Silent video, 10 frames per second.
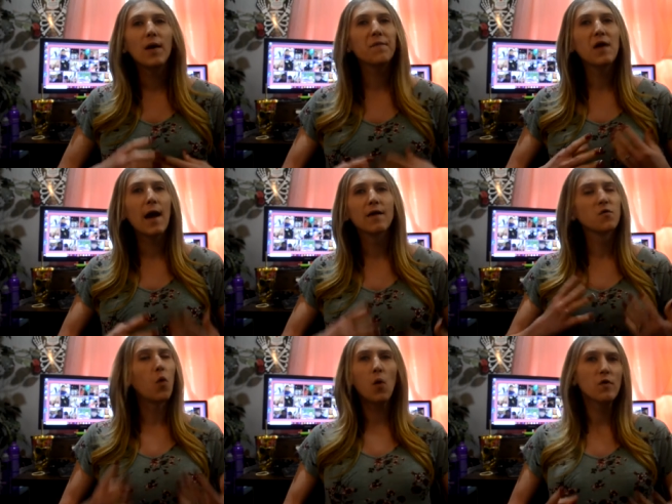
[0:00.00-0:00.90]
have to ask,
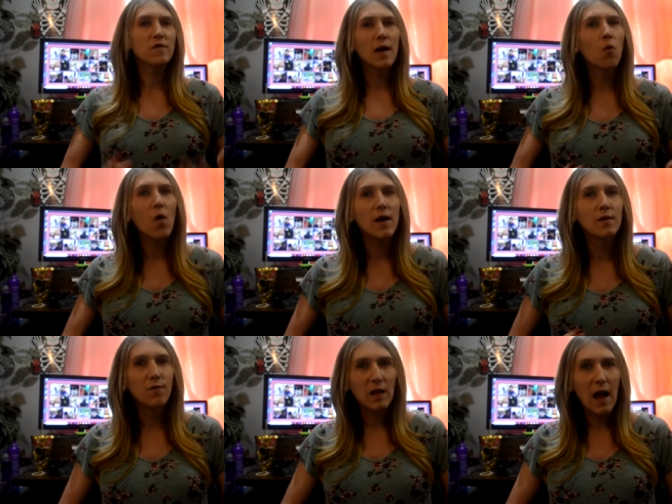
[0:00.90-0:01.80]
what was that way
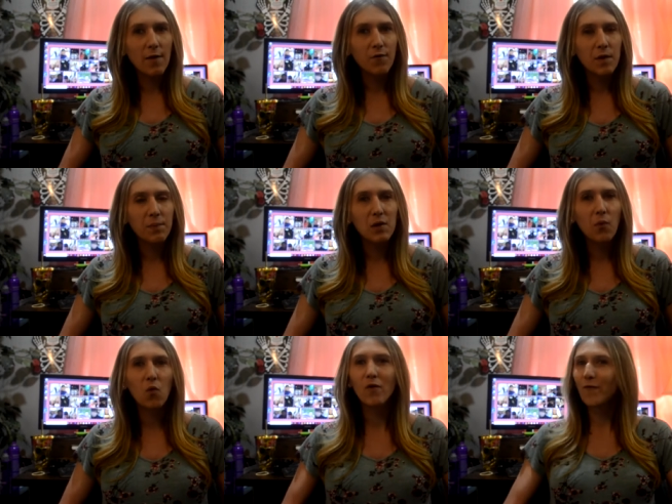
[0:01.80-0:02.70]
of life that
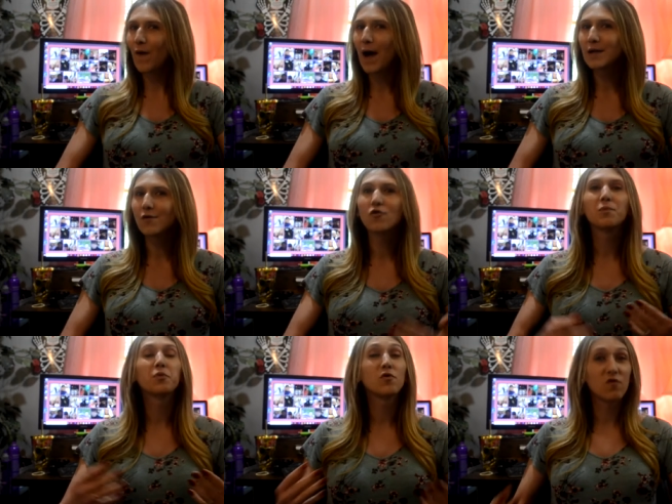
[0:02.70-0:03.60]
people were fighting to
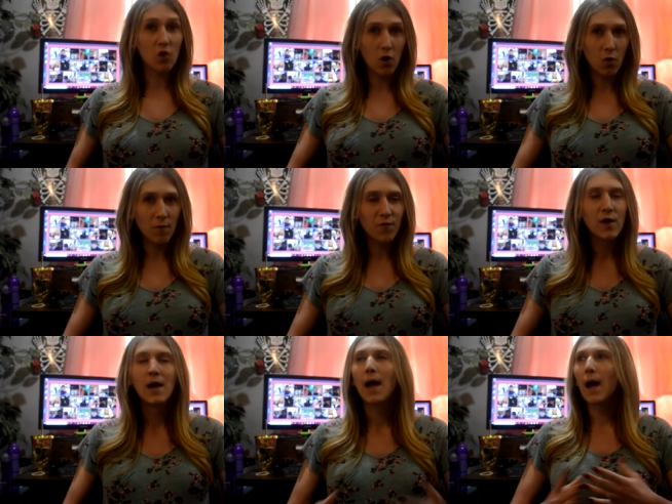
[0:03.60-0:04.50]
preserve?
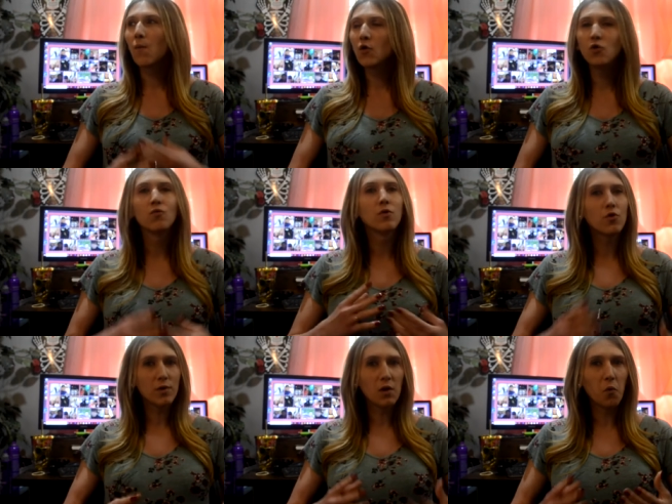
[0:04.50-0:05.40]
And when you
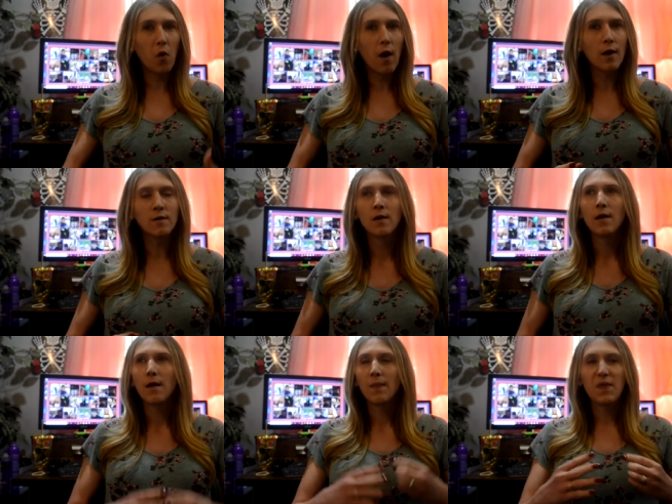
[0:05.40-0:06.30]
look at what
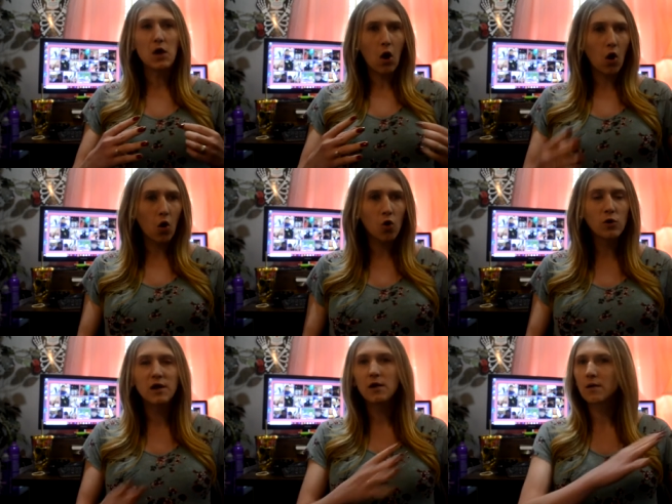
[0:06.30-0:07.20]
the
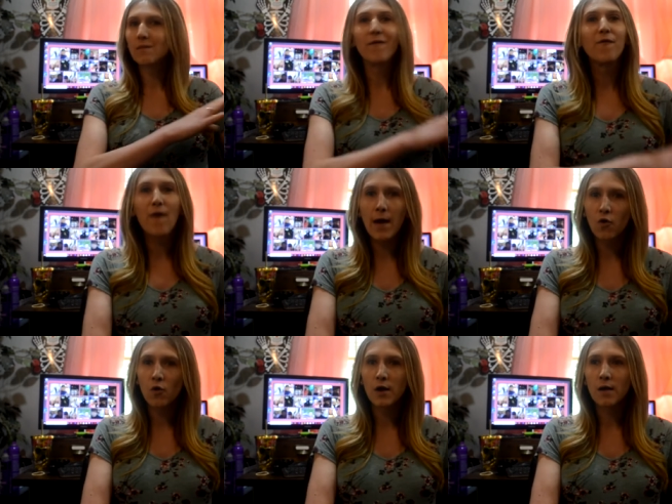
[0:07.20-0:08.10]
early
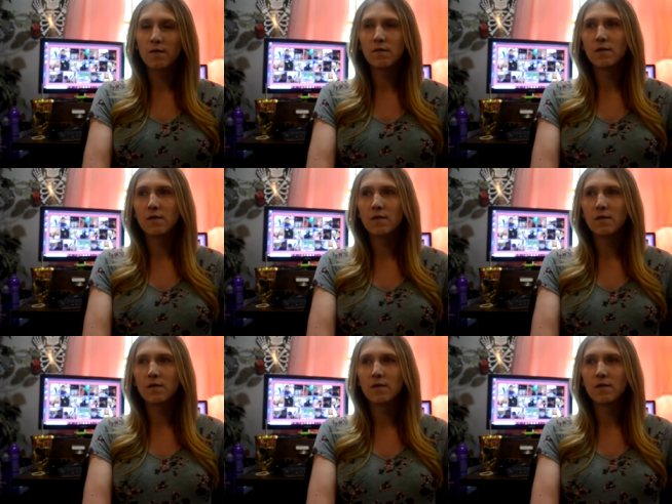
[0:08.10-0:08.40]
Confederate